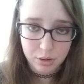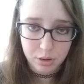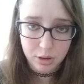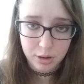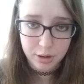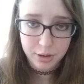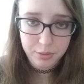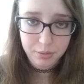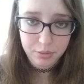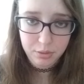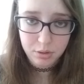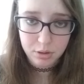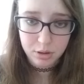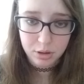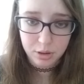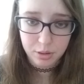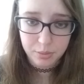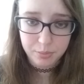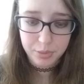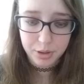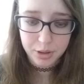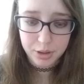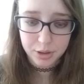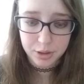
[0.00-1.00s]
on
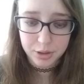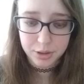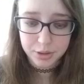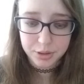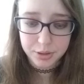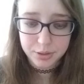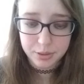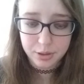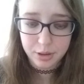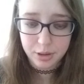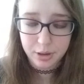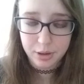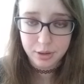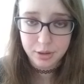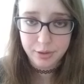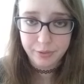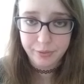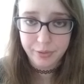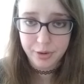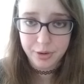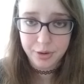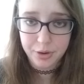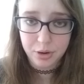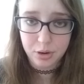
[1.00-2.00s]
um, because uh,
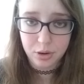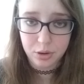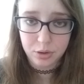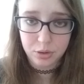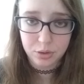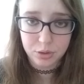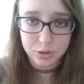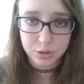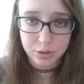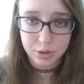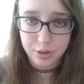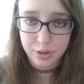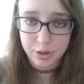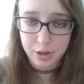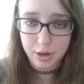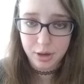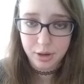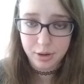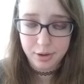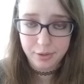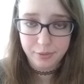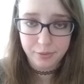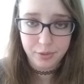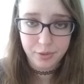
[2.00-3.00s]
different doctors could
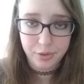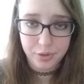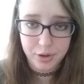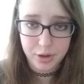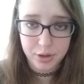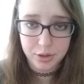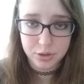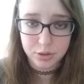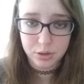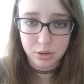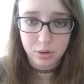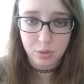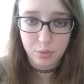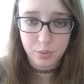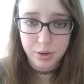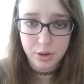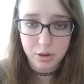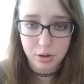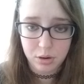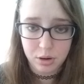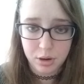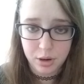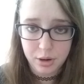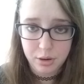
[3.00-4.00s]
think different things are going
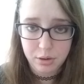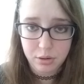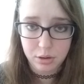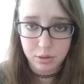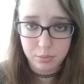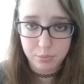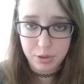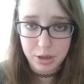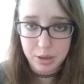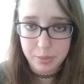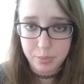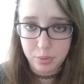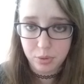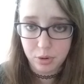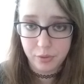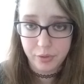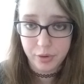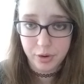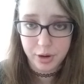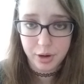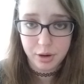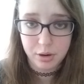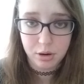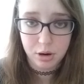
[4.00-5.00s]
on and people are
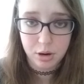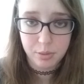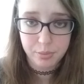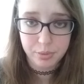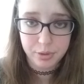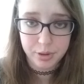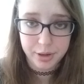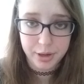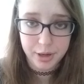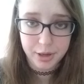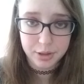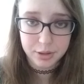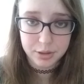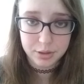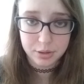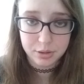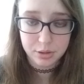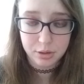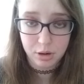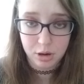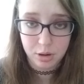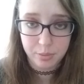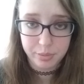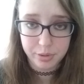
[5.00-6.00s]
very complex and
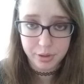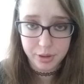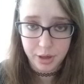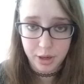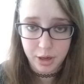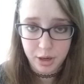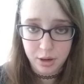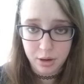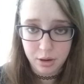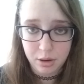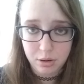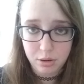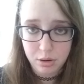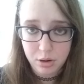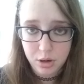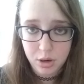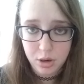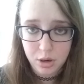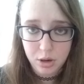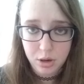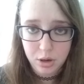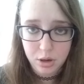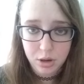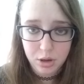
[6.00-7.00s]
complicated.
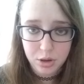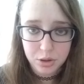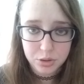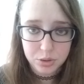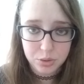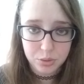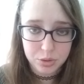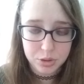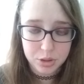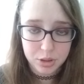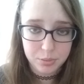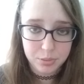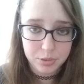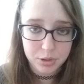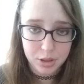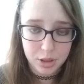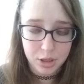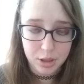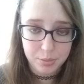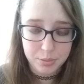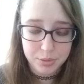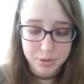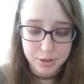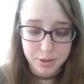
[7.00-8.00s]
So
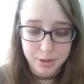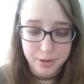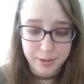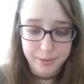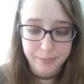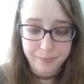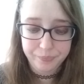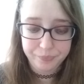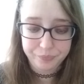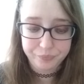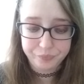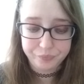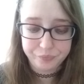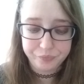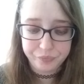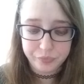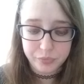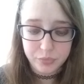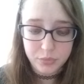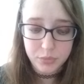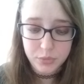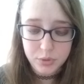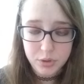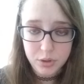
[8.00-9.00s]
sometimes um,
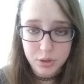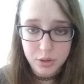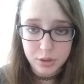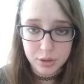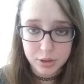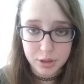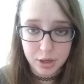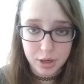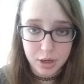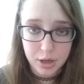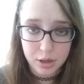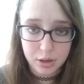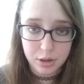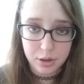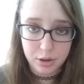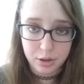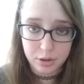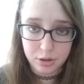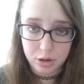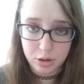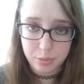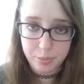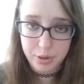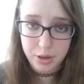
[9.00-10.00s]
getting
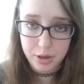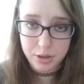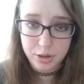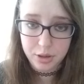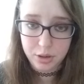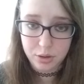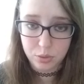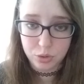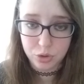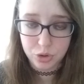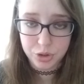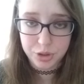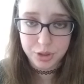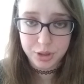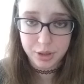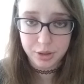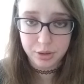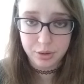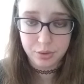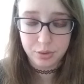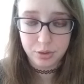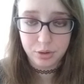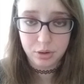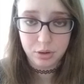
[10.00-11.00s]
another opinion or just seeing
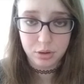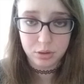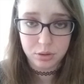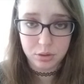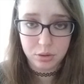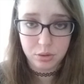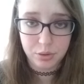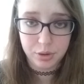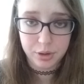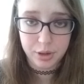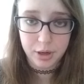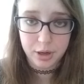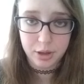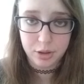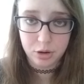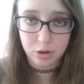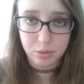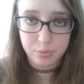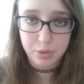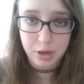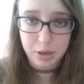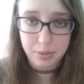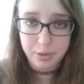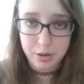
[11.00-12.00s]
another doctor altogether
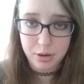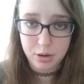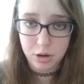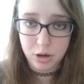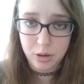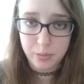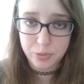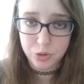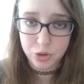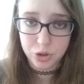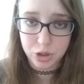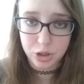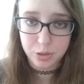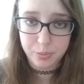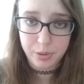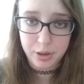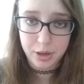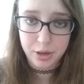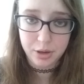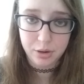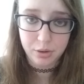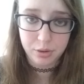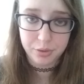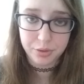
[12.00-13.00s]
may be an option
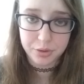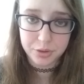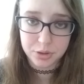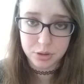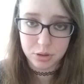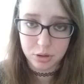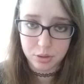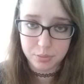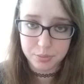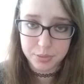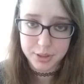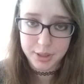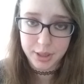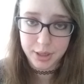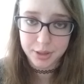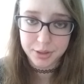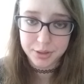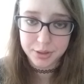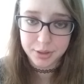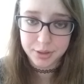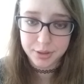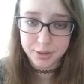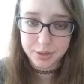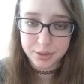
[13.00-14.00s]
depending on the
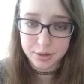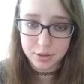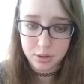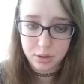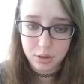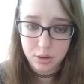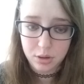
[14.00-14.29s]
circumstances.